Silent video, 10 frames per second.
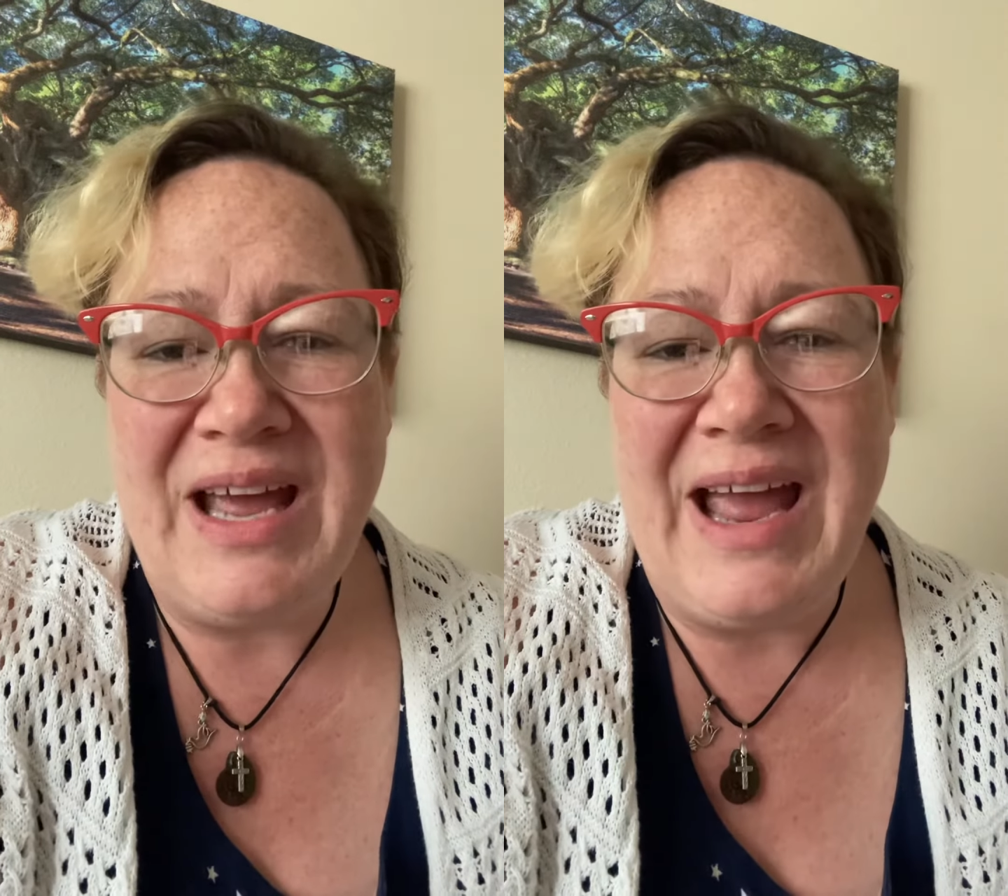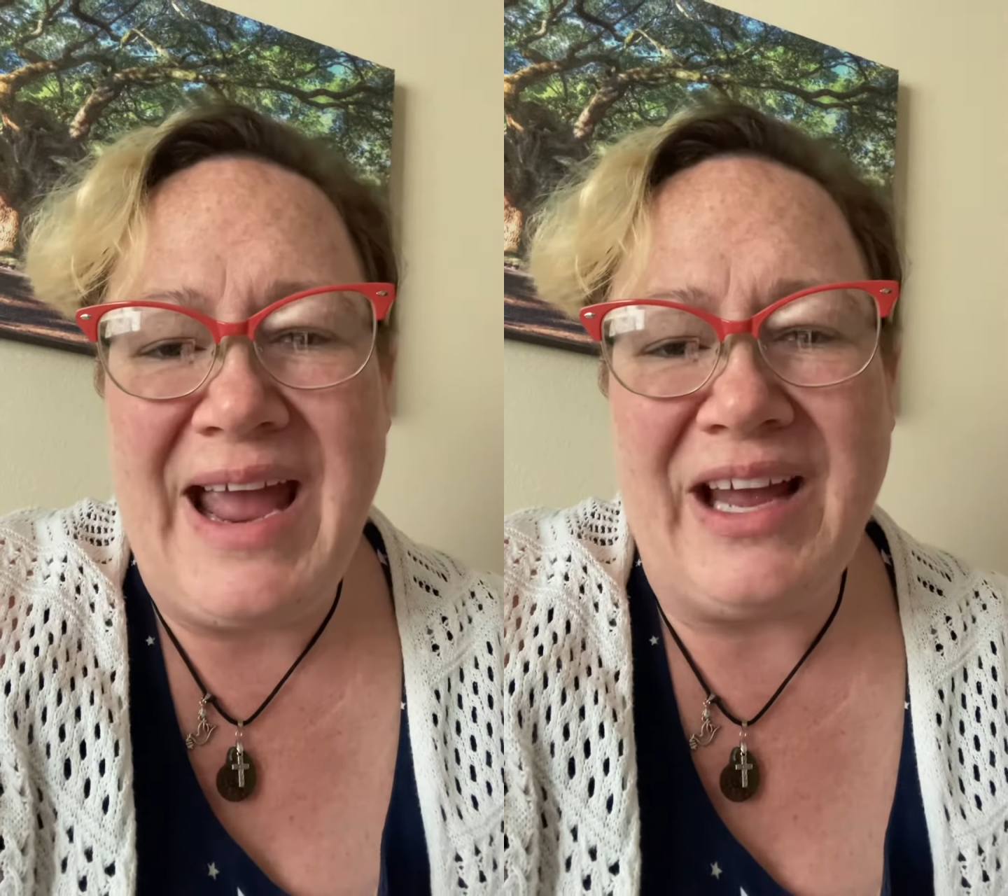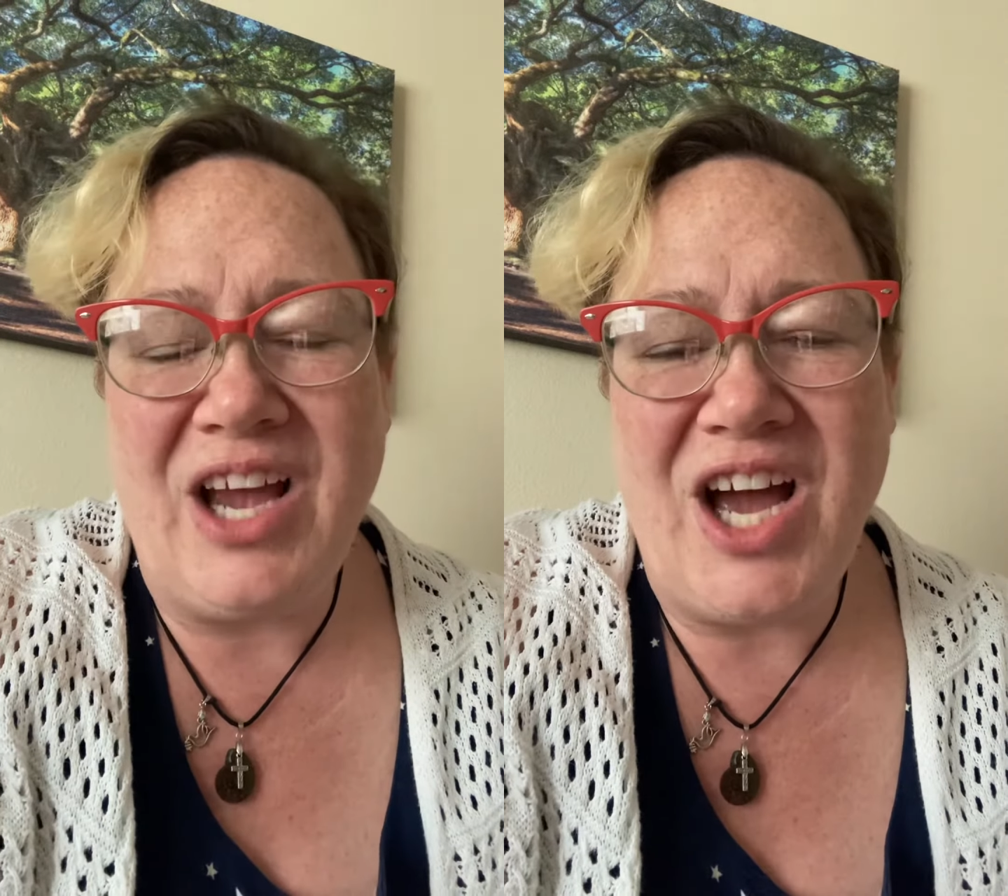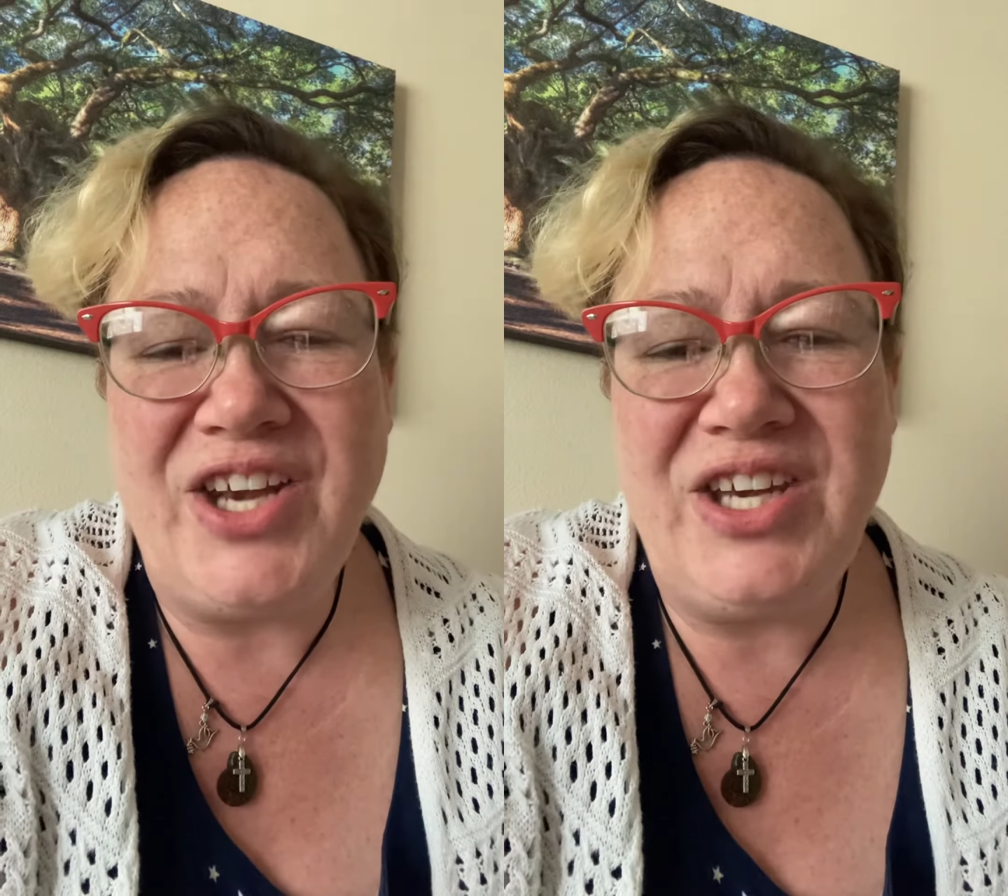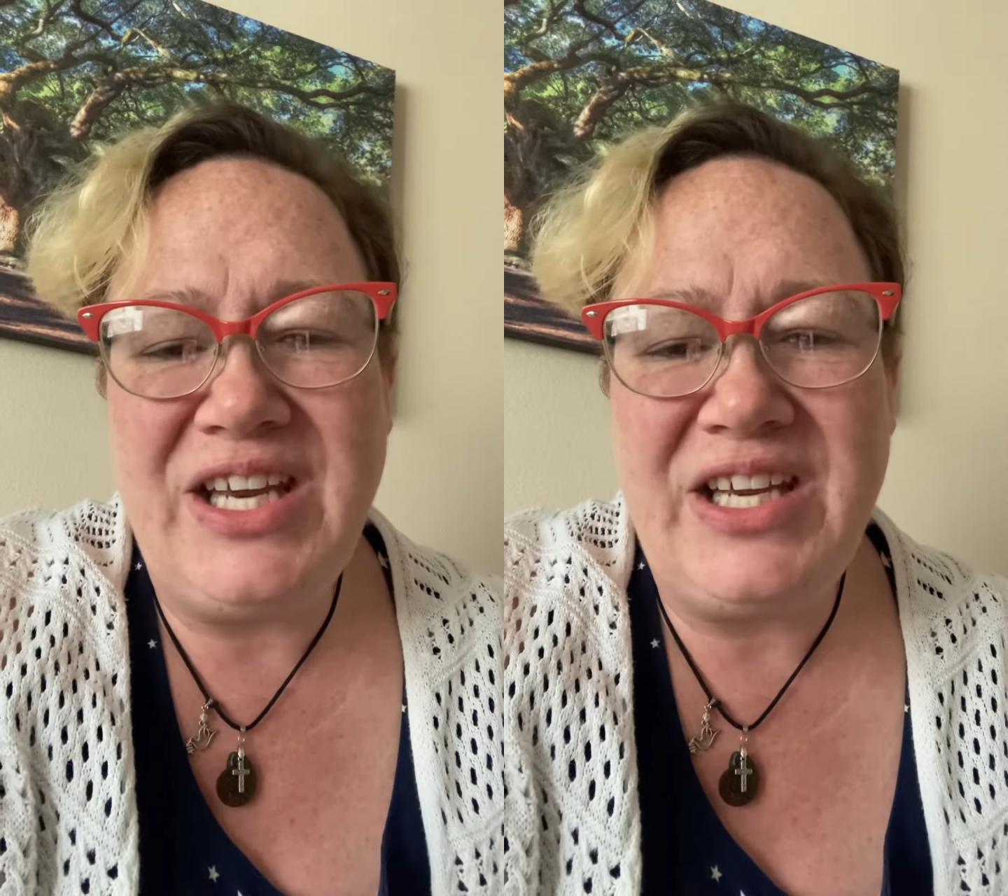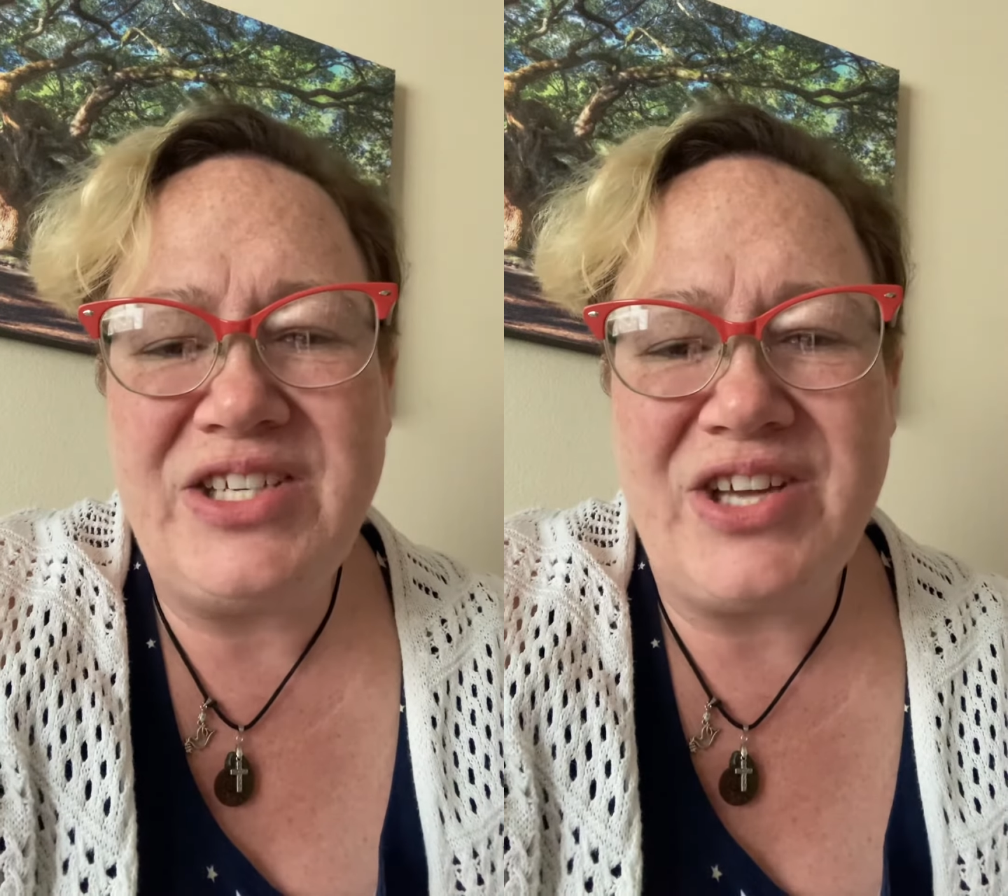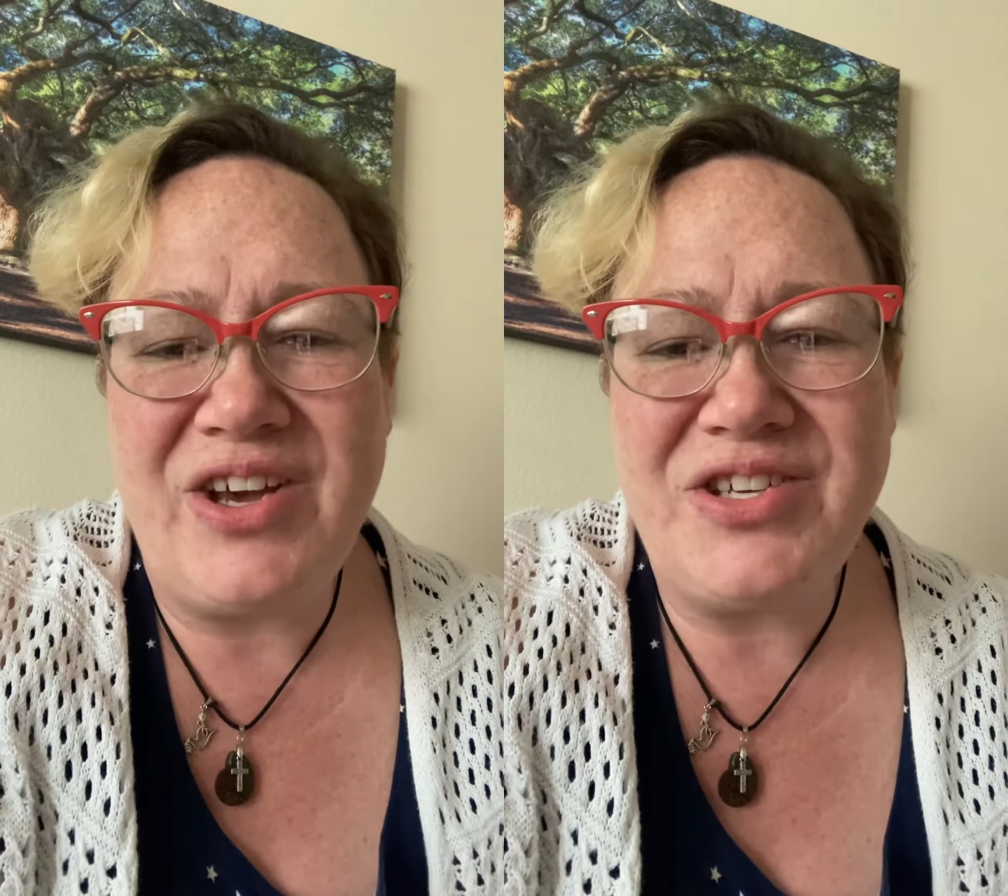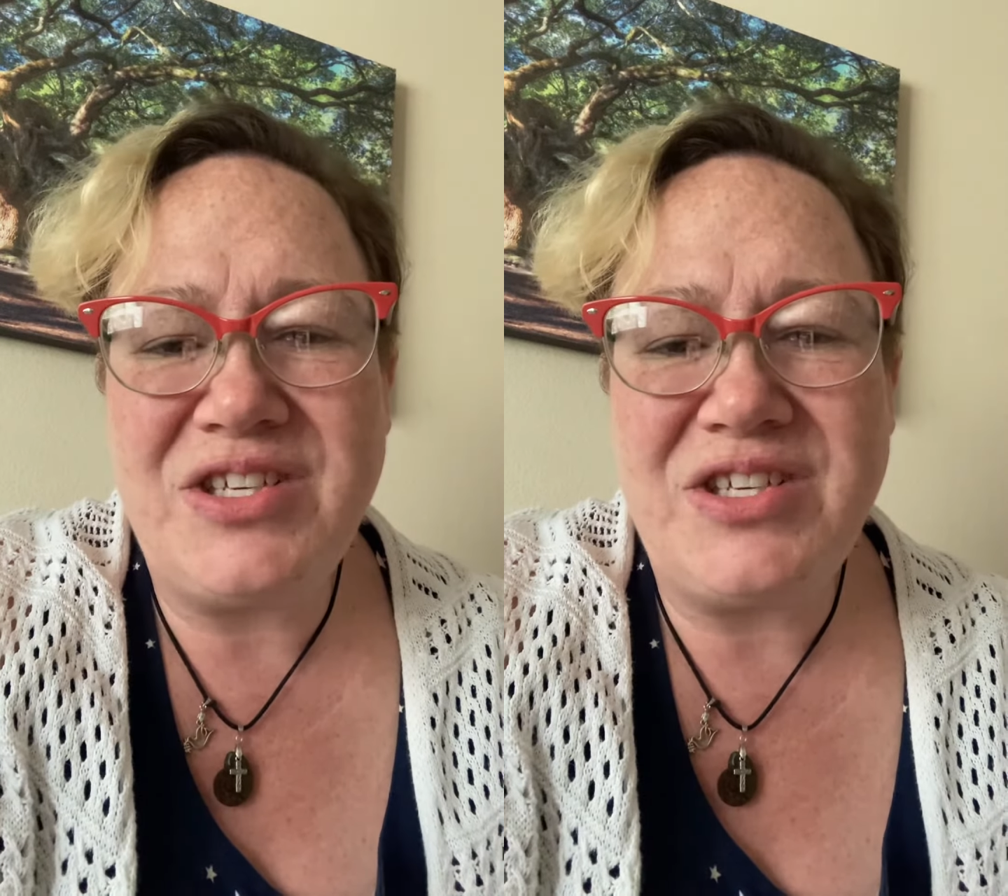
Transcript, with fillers: And God needs us